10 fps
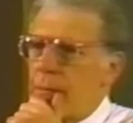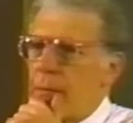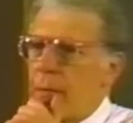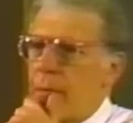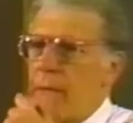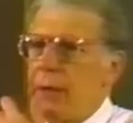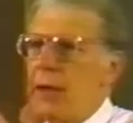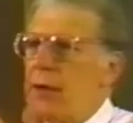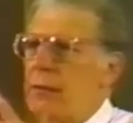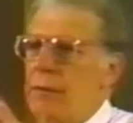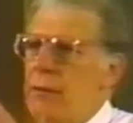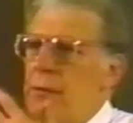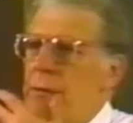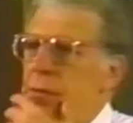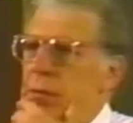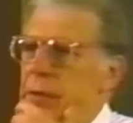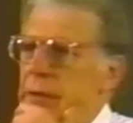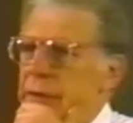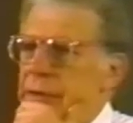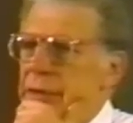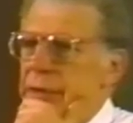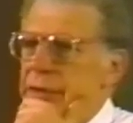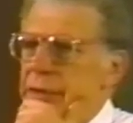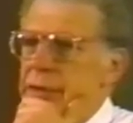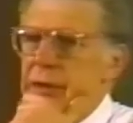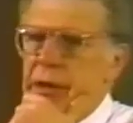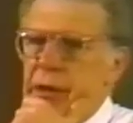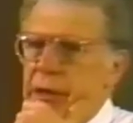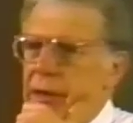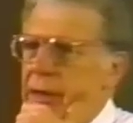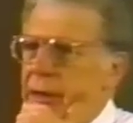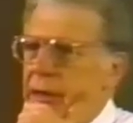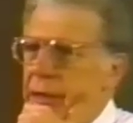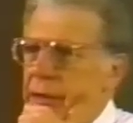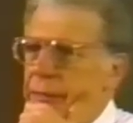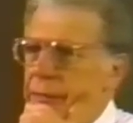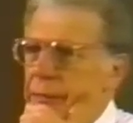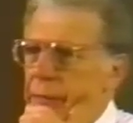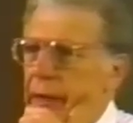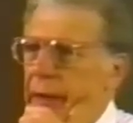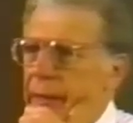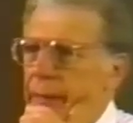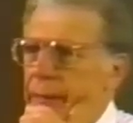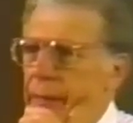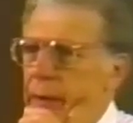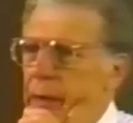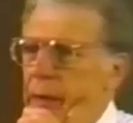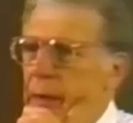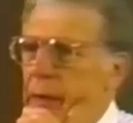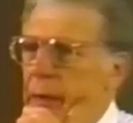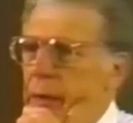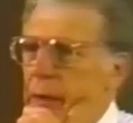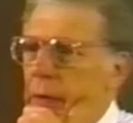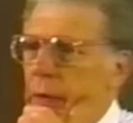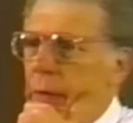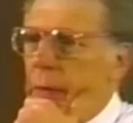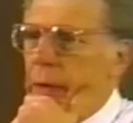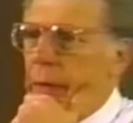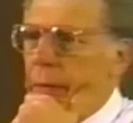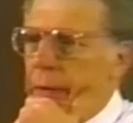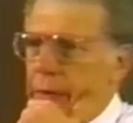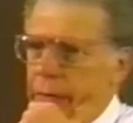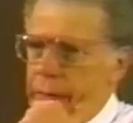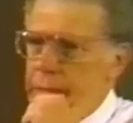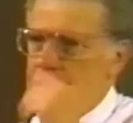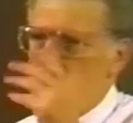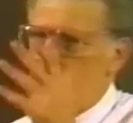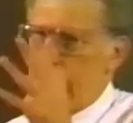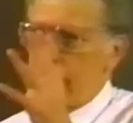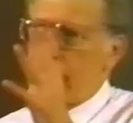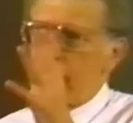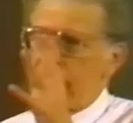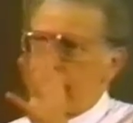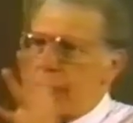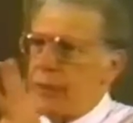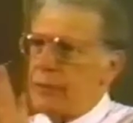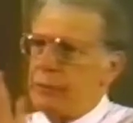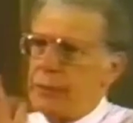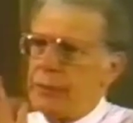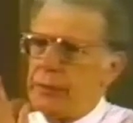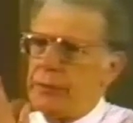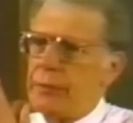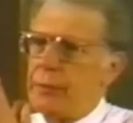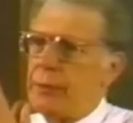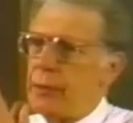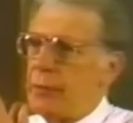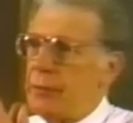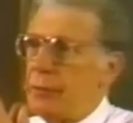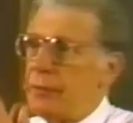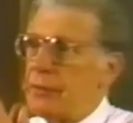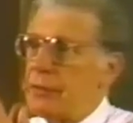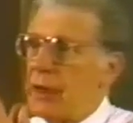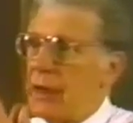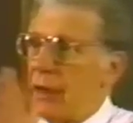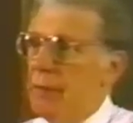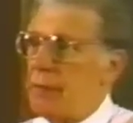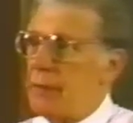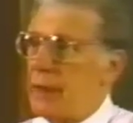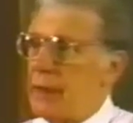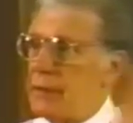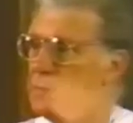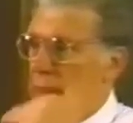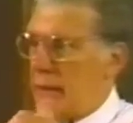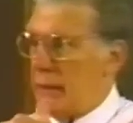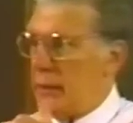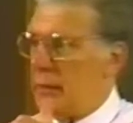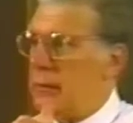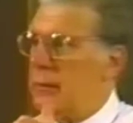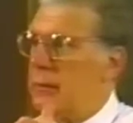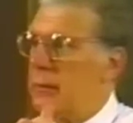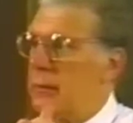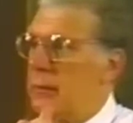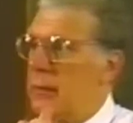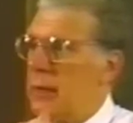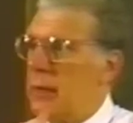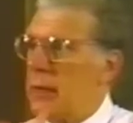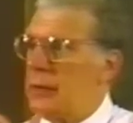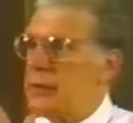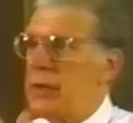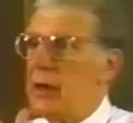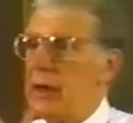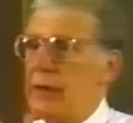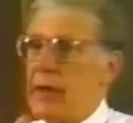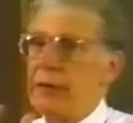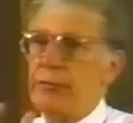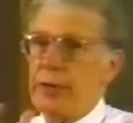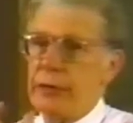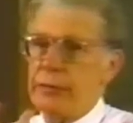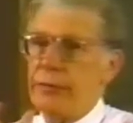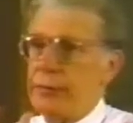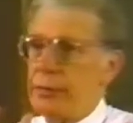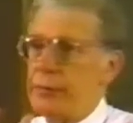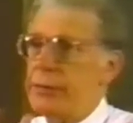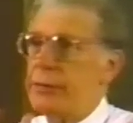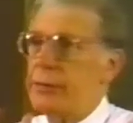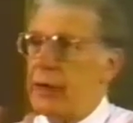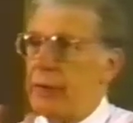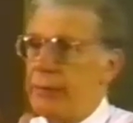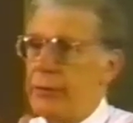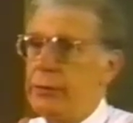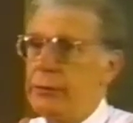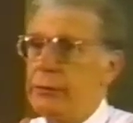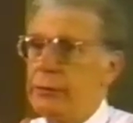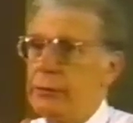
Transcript: we begin to view organizations in an entirely different way. What I want to do is look at an organization with you from the point of view of society, from the outside in, and see how that transforms that view.